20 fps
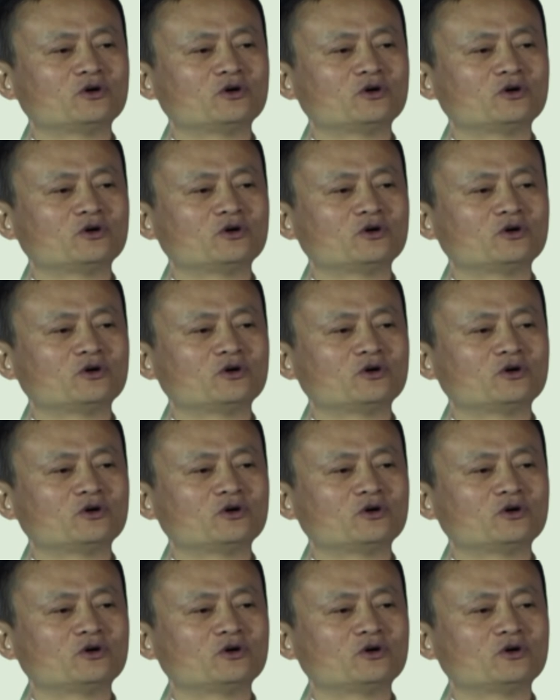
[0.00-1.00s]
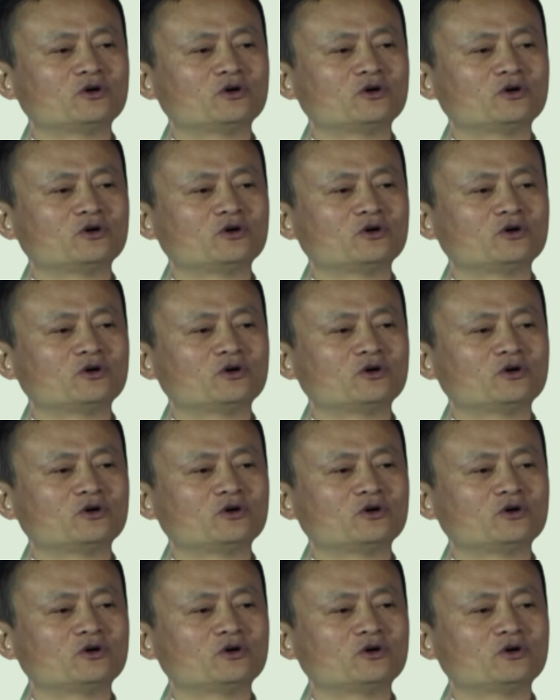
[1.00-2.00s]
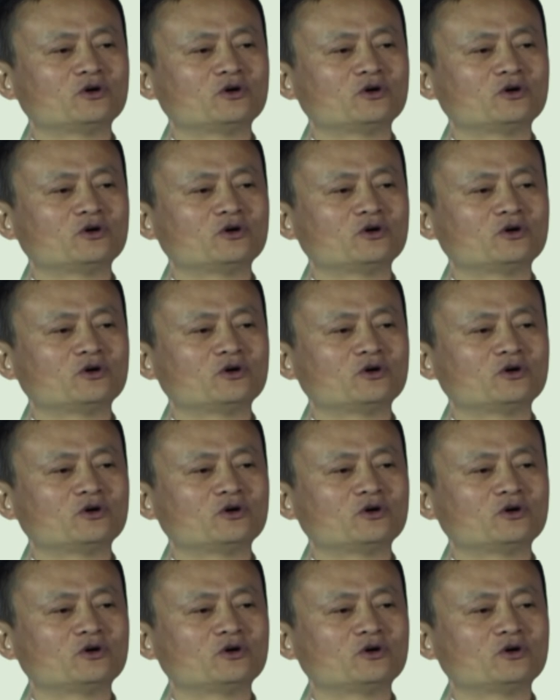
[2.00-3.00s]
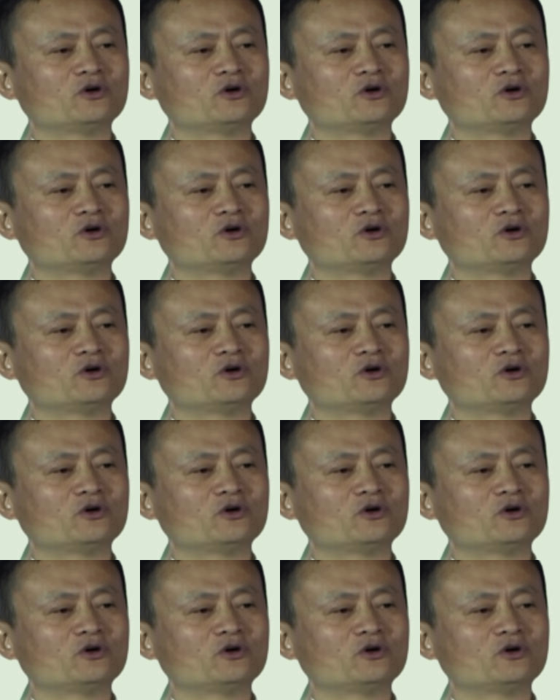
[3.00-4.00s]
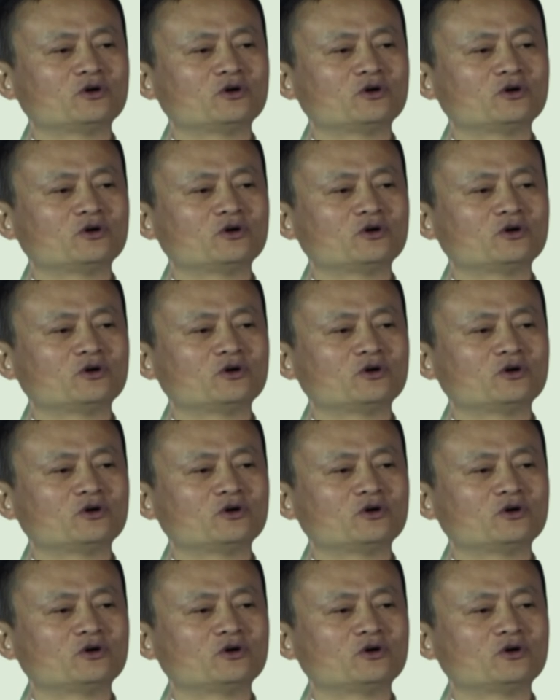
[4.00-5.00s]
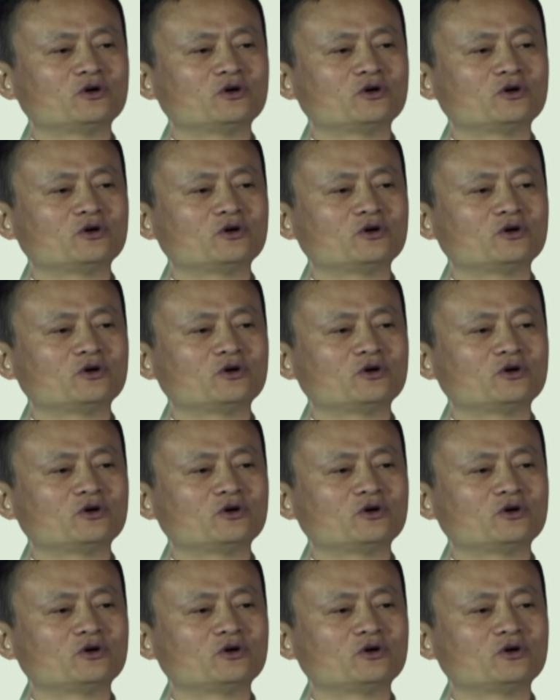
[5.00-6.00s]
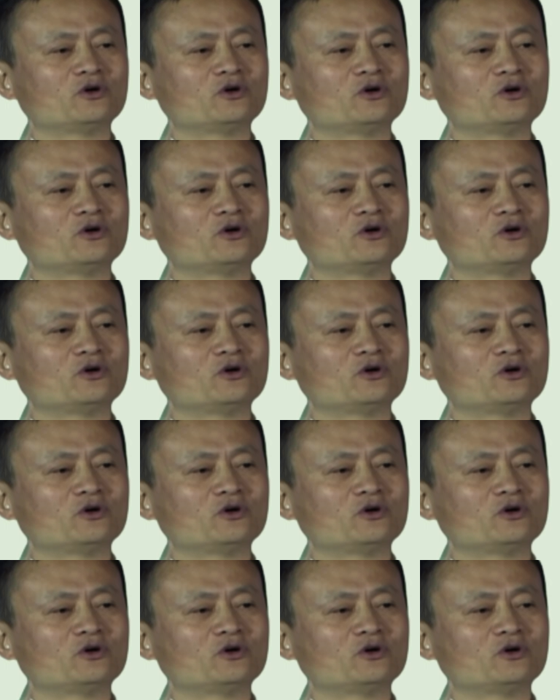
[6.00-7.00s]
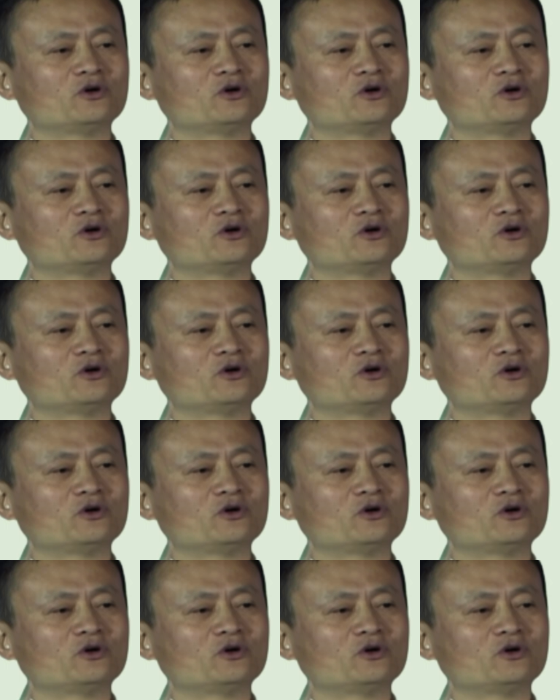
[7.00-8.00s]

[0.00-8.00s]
[no speech]